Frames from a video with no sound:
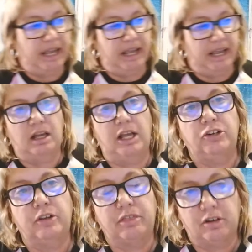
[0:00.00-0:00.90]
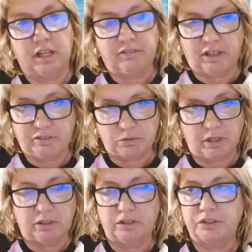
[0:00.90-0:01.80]
had one hundred thirty-five
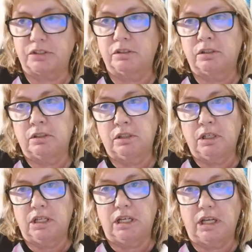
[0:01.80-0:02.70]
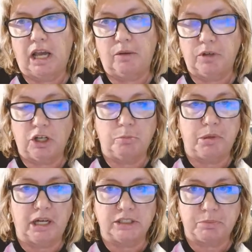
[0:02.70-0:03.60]
sweaters. I would go
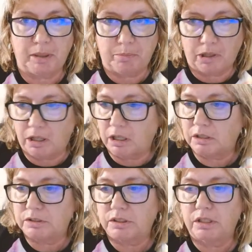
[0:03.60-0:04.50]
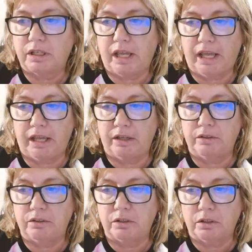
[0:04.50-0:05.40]
box by box,
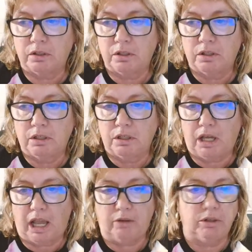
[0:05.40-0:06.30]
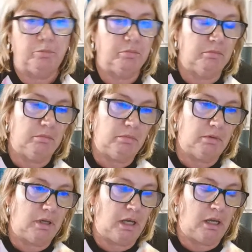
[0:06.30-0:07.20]
and I would
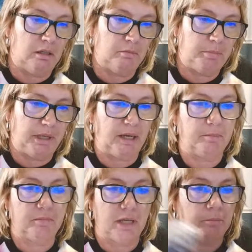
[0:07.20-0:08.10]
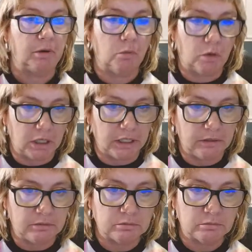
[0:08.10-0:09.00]
uh, pick up number
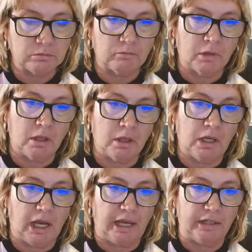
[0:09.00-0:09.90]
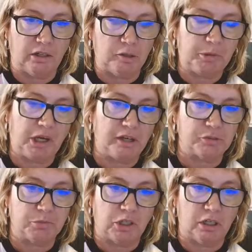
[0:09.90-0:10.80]
one. I'd go to
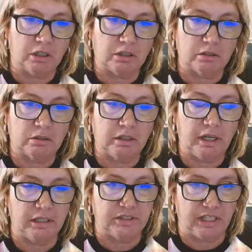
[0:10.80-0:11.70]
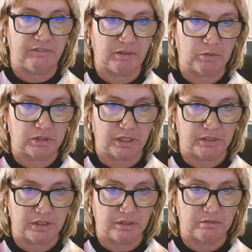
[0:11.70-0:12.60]
Poshmark and see if it was
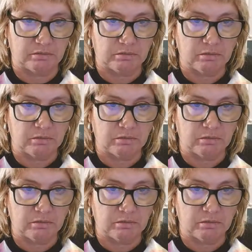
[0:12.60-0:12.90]
listed.